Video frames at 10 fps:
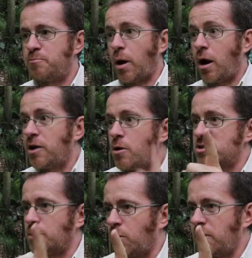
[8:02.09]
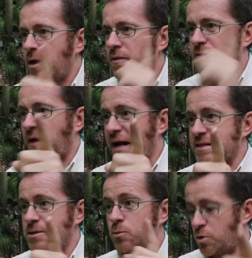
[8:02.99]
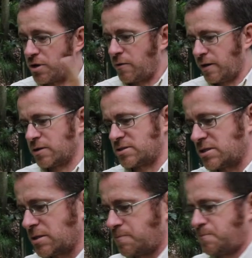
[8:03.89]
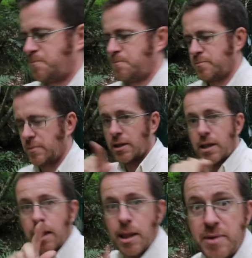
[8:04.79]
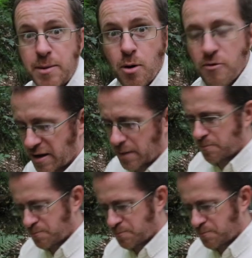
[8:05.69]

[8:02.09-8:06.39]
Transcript: But I know someone that would know the answers. Let me give her a ring.